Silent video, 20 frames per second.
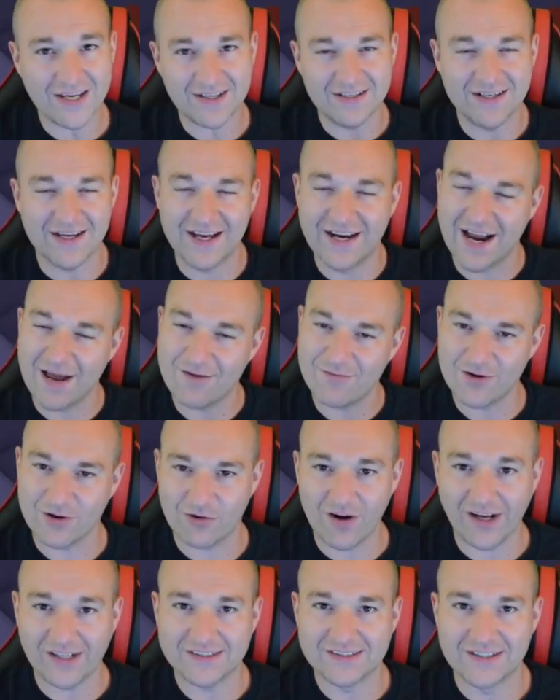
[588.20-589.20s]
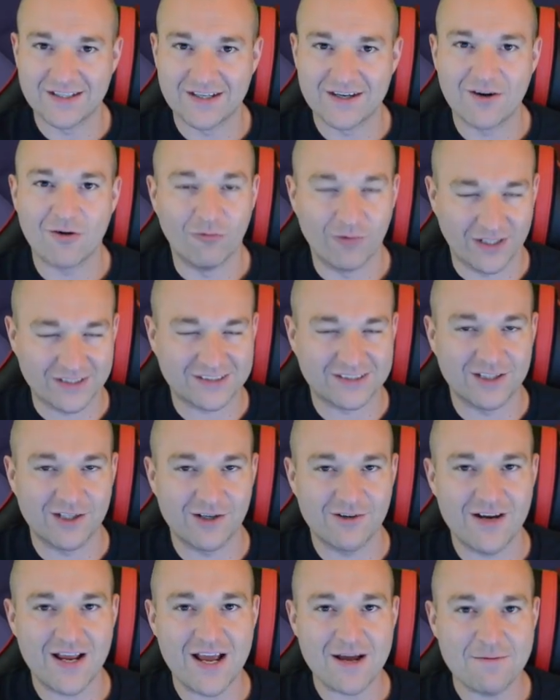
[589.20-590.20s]
and have a great rest of your
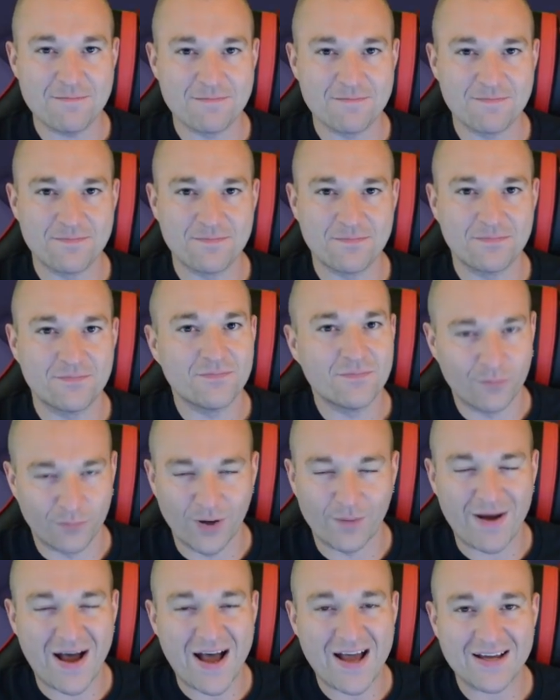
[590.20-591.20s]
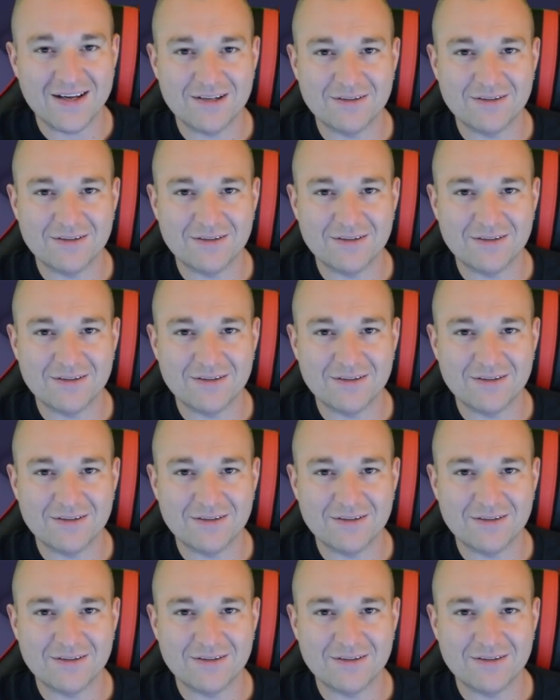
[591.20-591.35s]
day. Bye-bye.